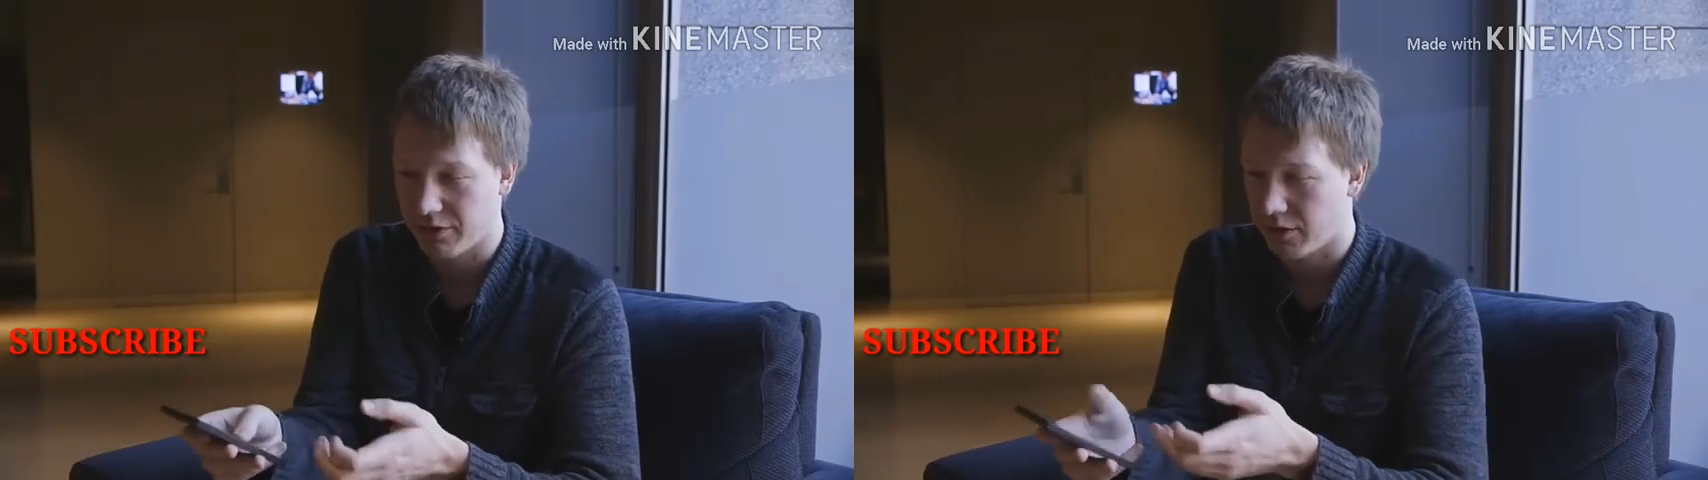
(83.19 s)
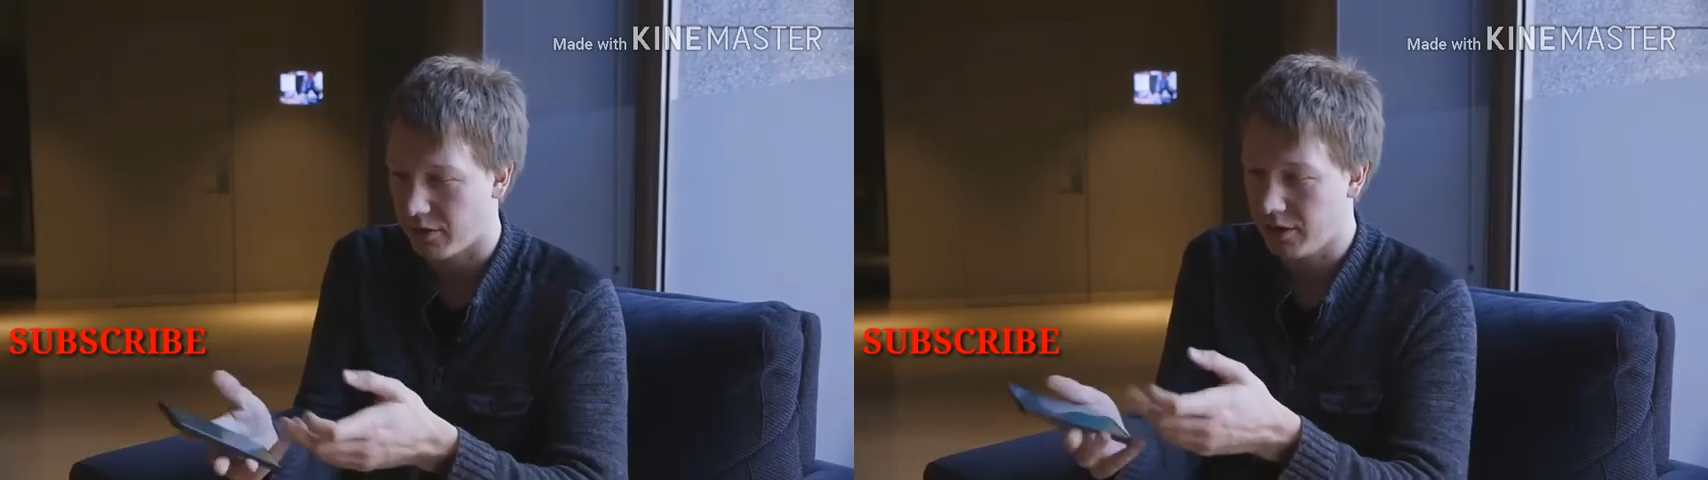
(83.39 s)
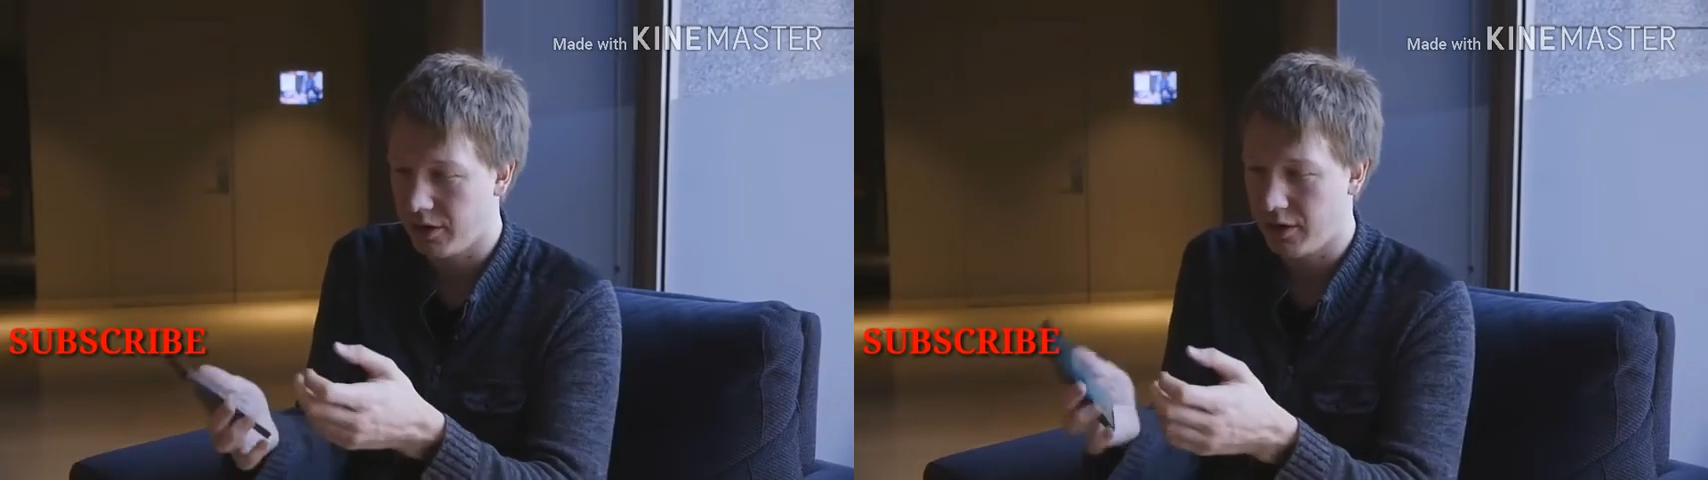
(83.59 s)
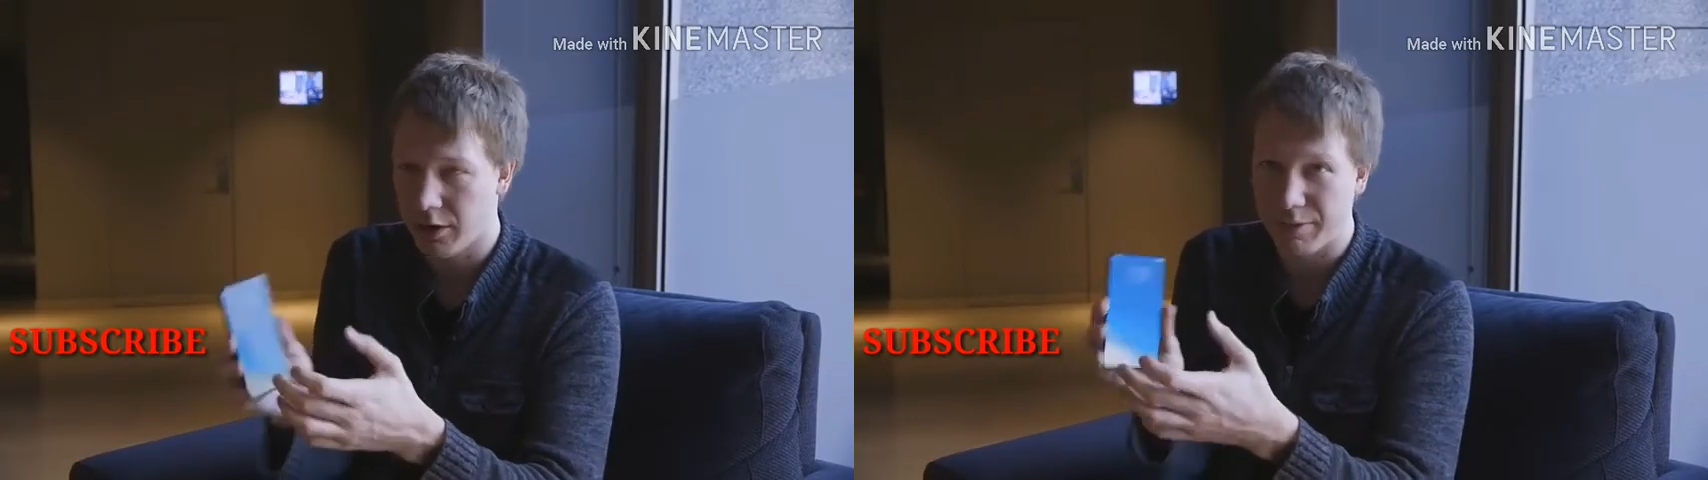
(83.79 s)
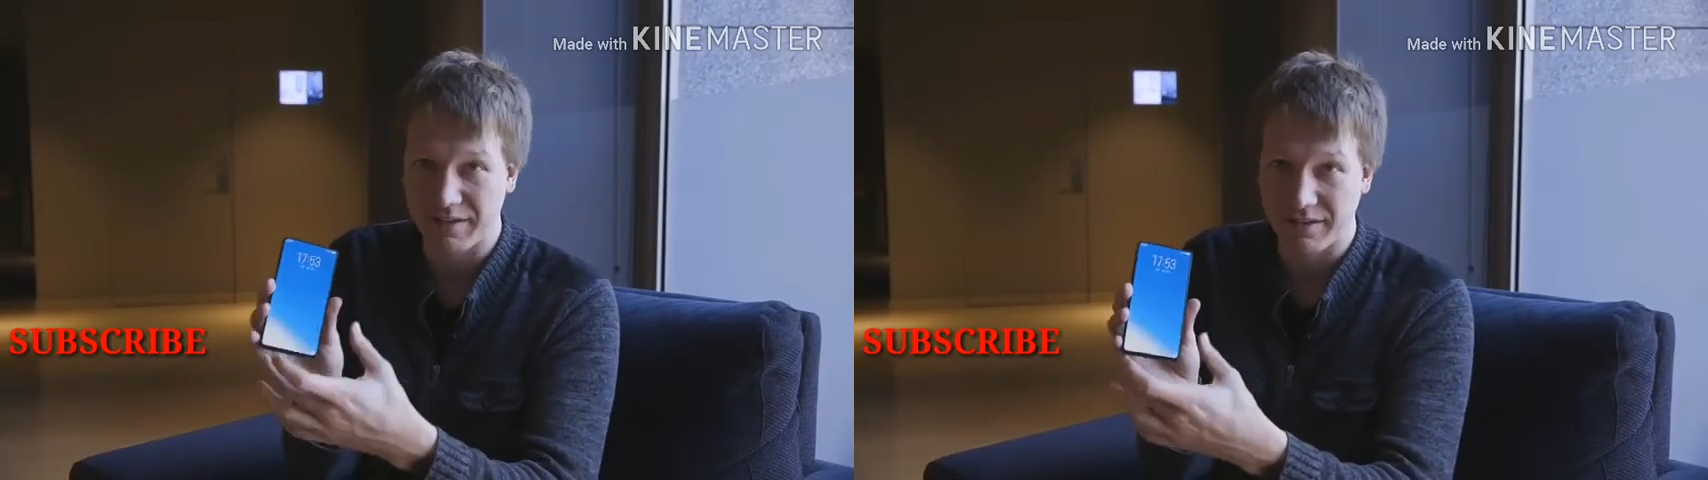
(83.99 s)
So
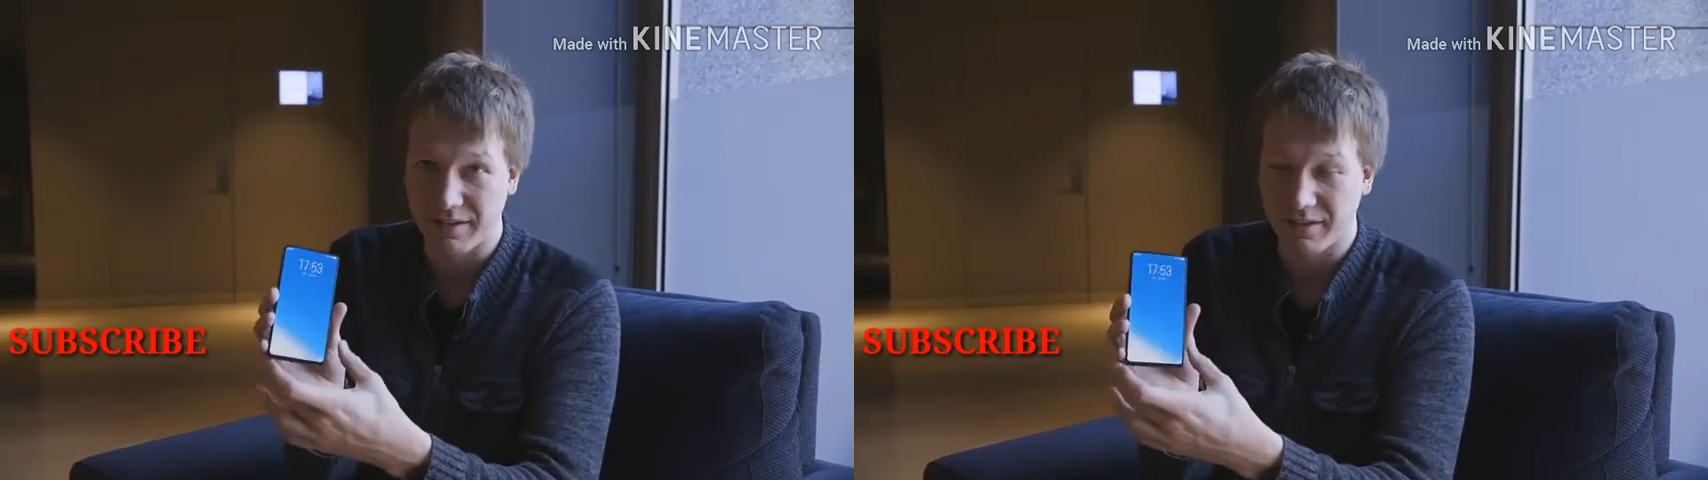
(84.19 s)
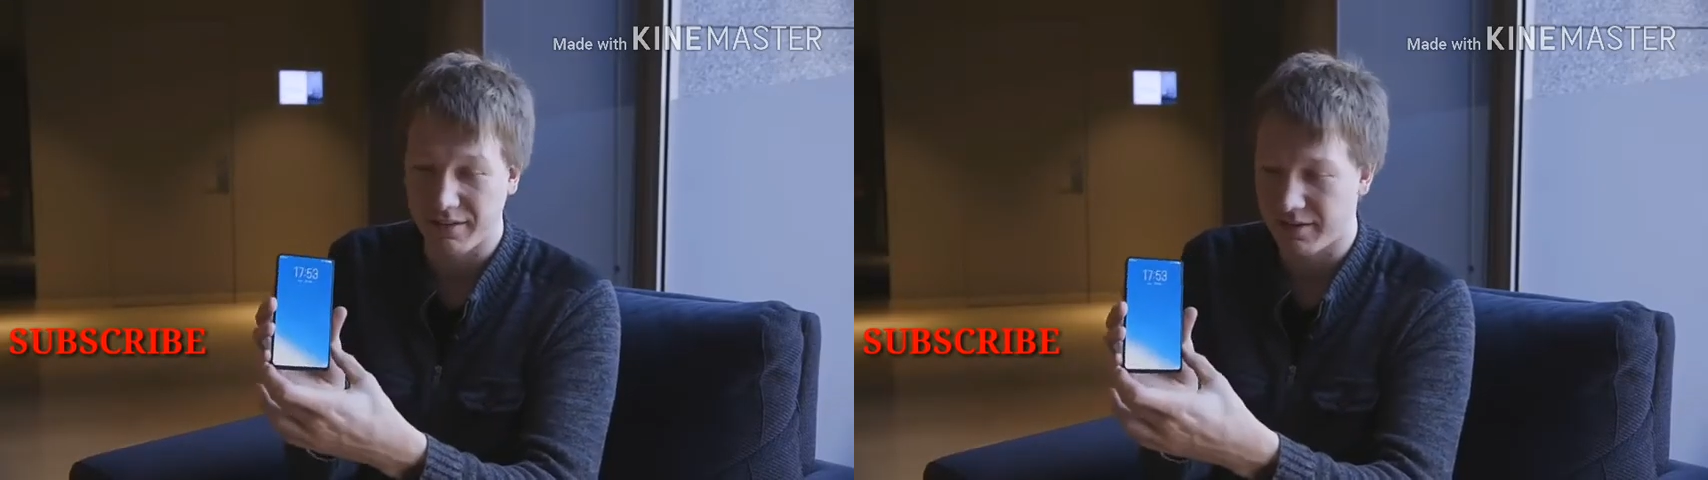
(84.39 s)
a bezel is